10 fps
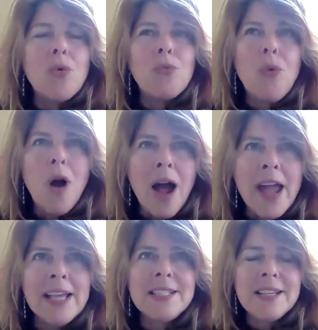why
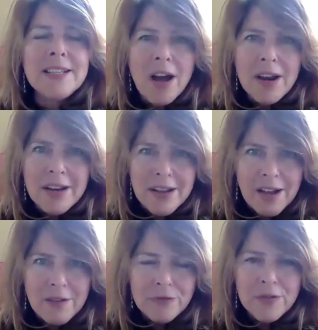is it not
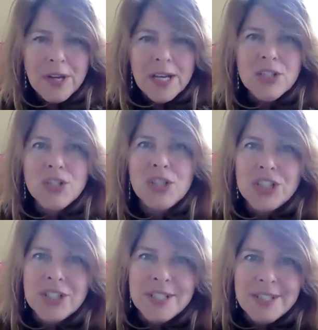enough to
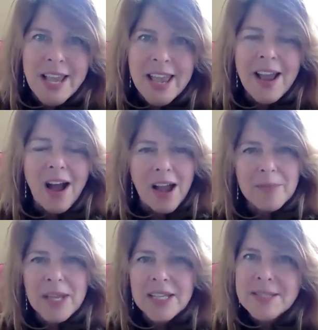just say,
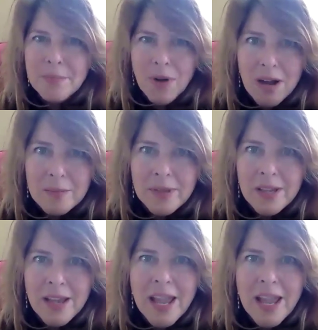I'm his mom